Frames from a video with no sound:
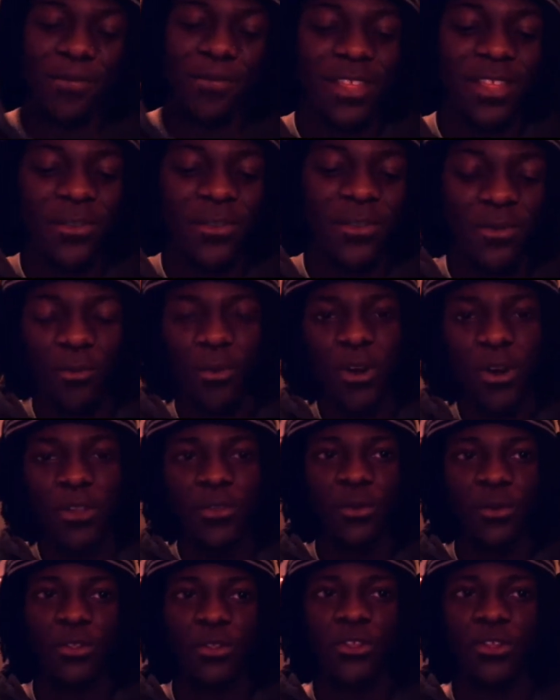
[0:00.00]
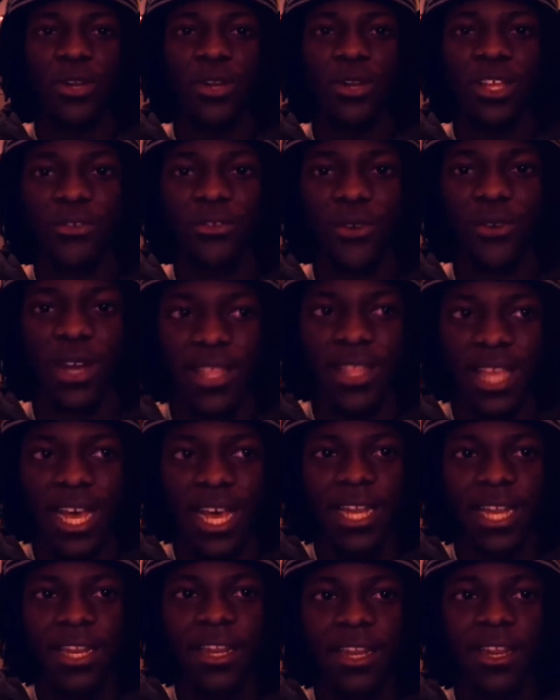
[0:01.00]
it's one of those units, right,
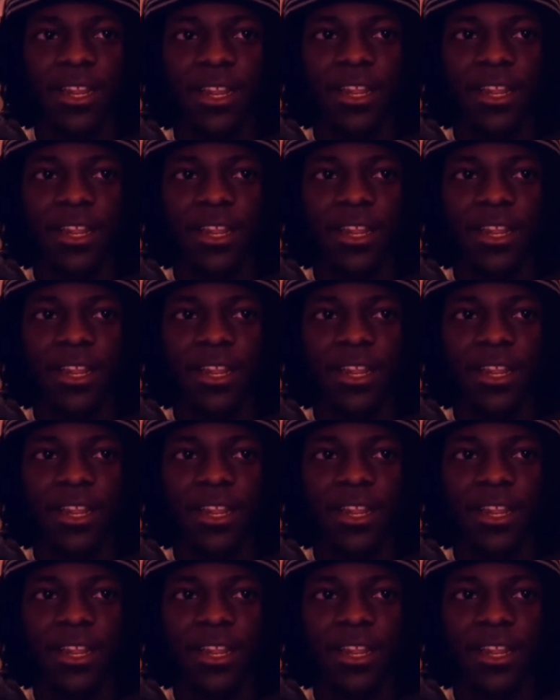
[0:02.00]
that